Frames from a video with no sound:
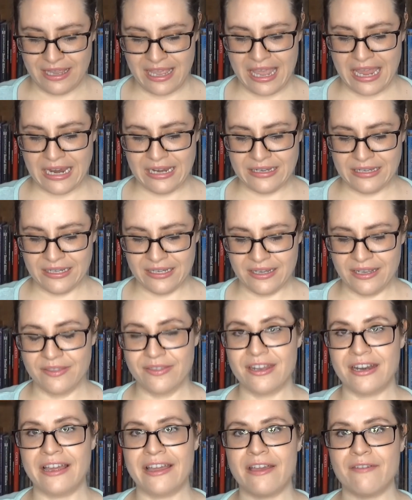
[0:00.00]
8
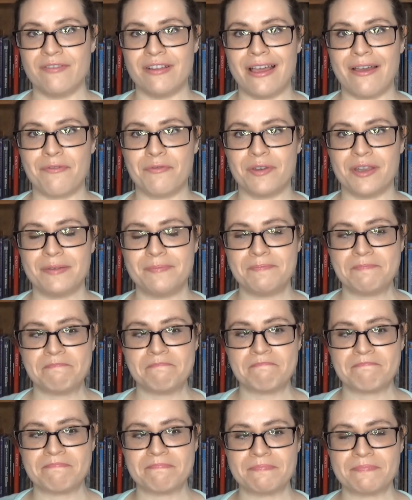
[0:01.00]
that I have left.
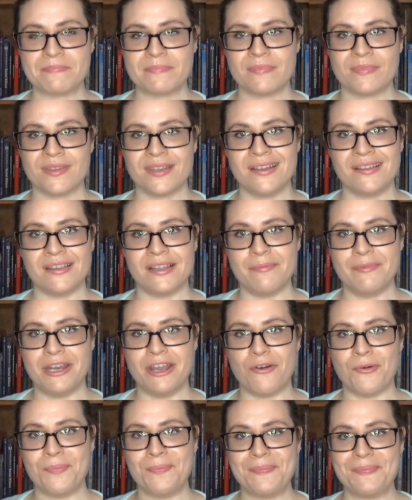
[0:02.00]
Let me
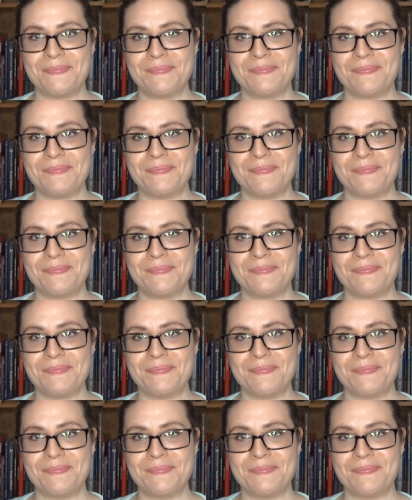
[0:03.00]
know.